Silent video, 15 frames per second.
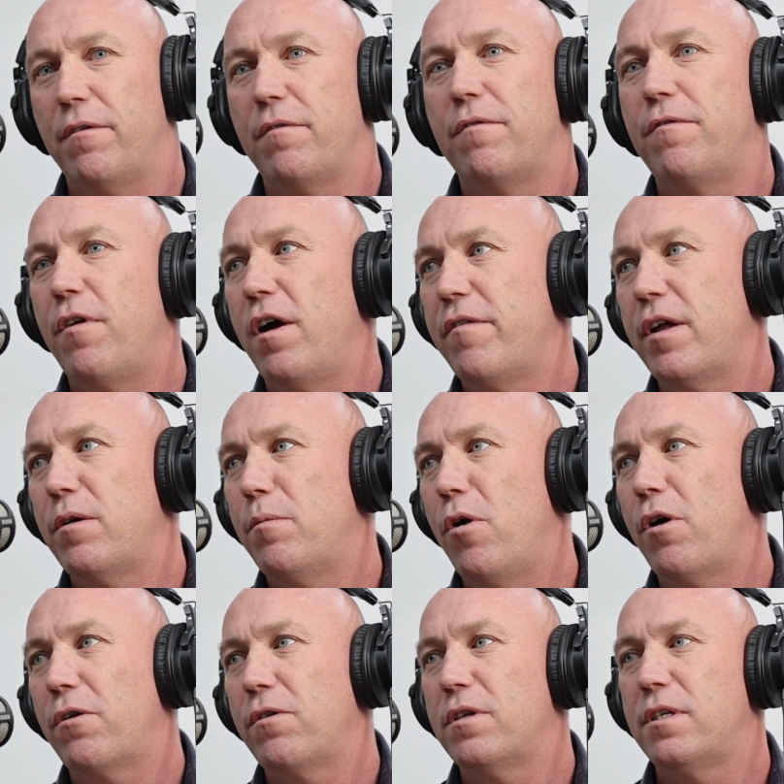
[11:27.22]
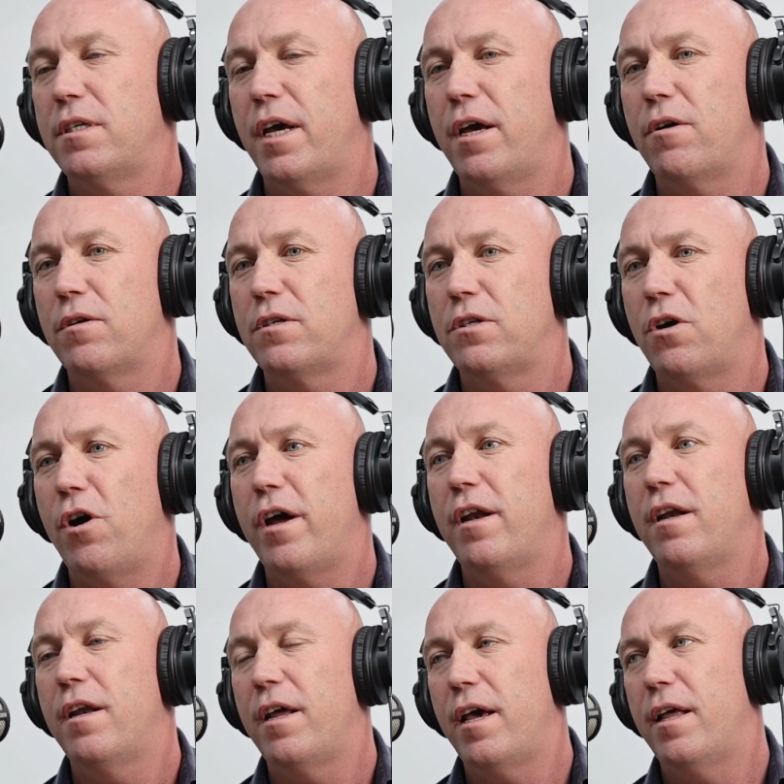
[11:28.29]
500 microns, say, on site,
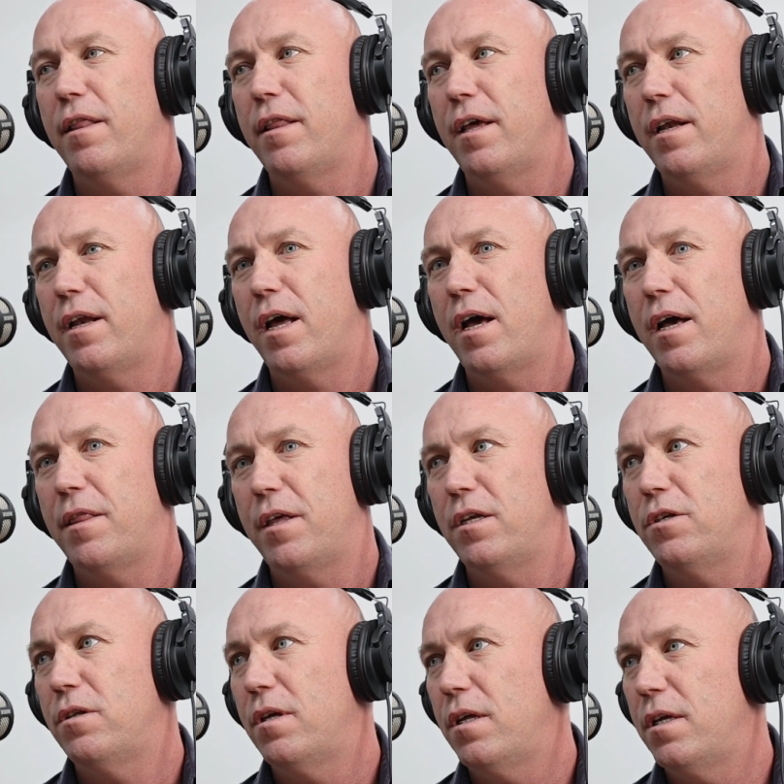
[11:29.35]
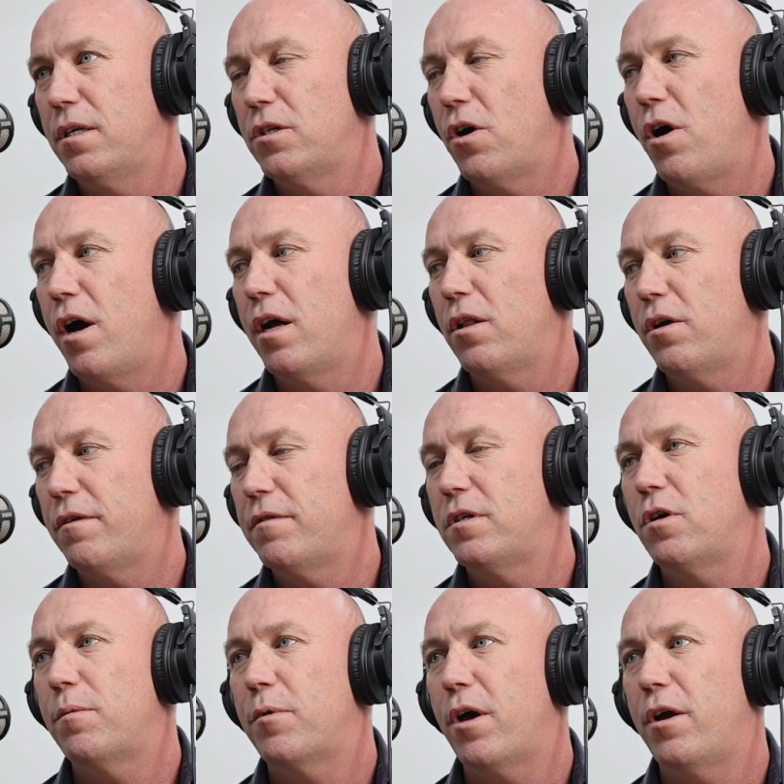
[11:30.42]
and then do the entire lot of the
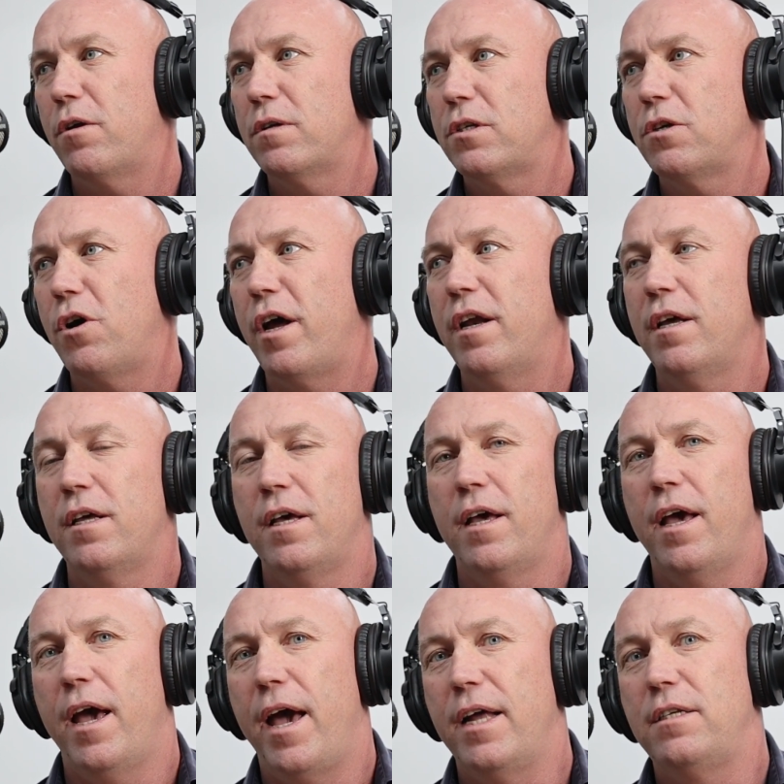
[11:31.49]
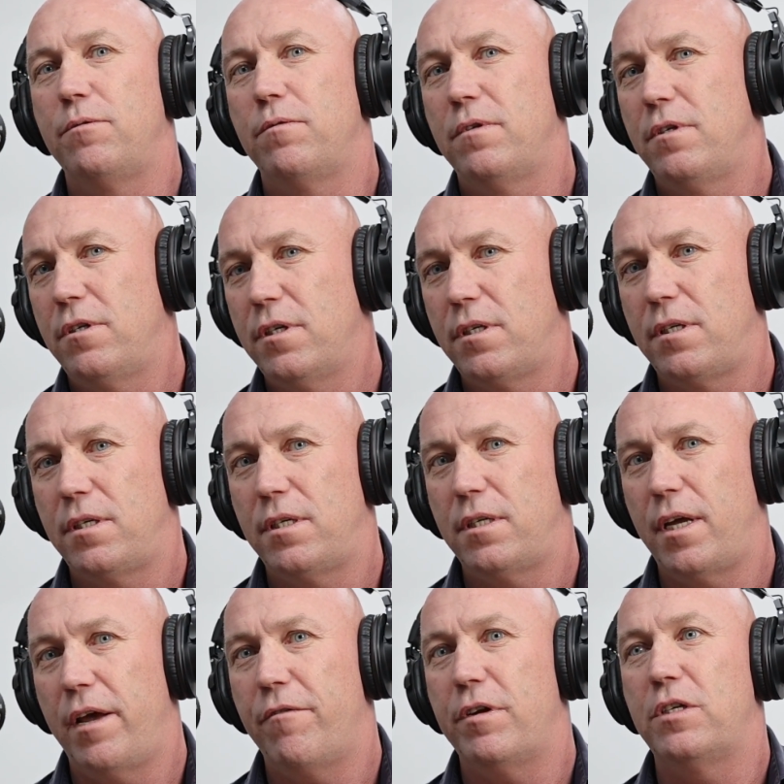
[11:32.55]
top coat on site. Adds
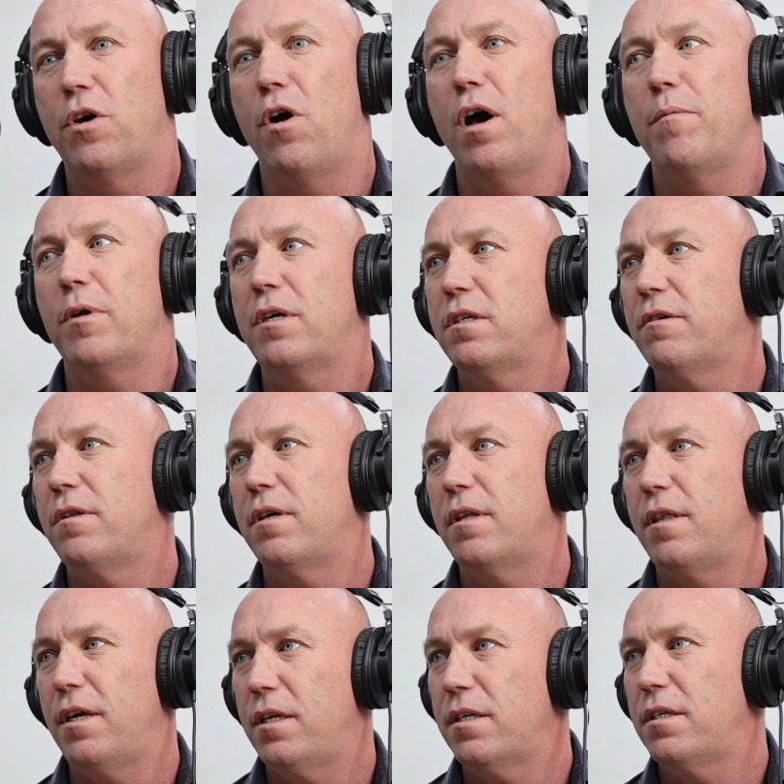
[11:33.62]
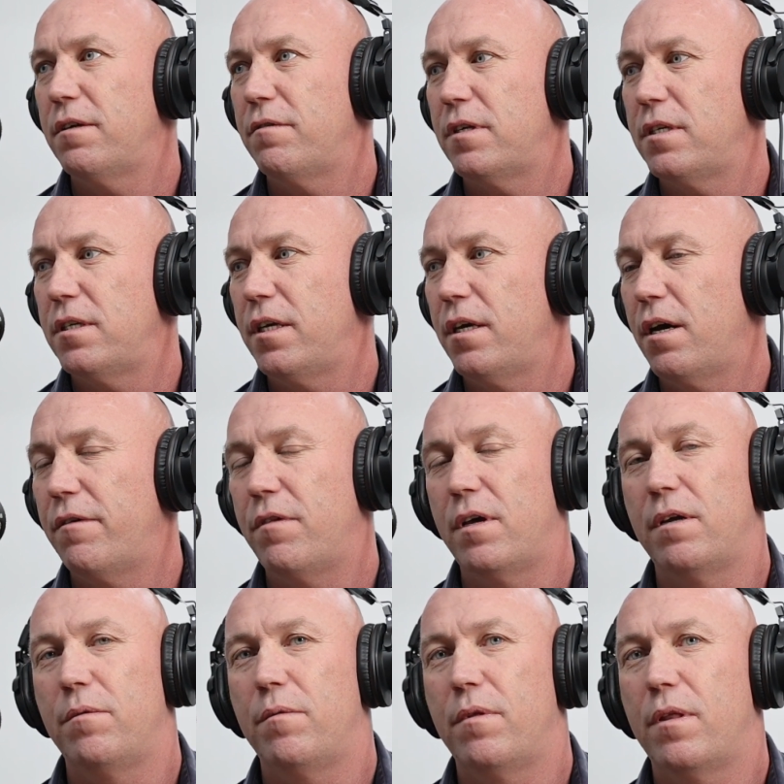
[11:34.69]
just every time, because of the thickness of the steel of
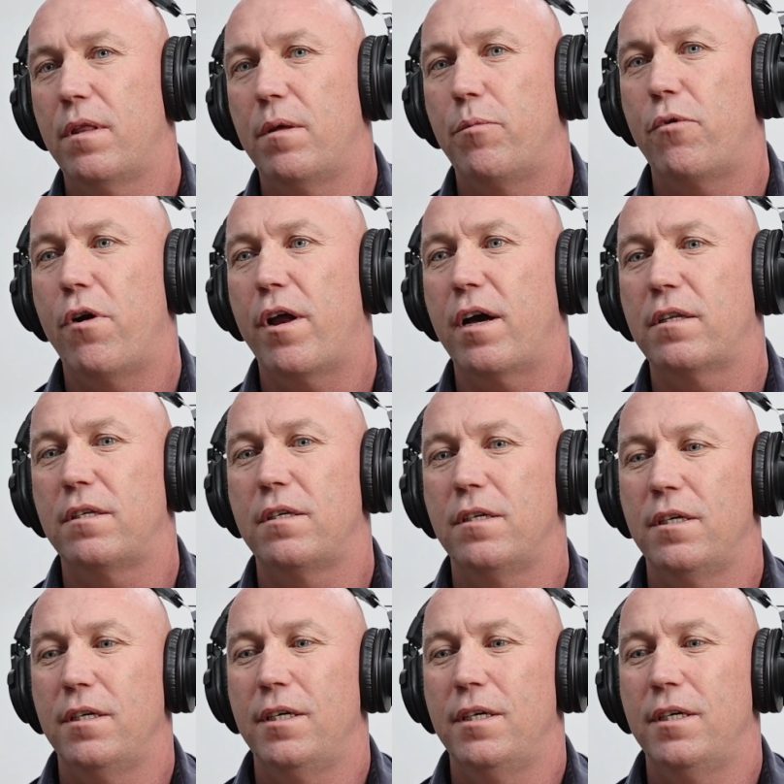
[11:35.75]
the product,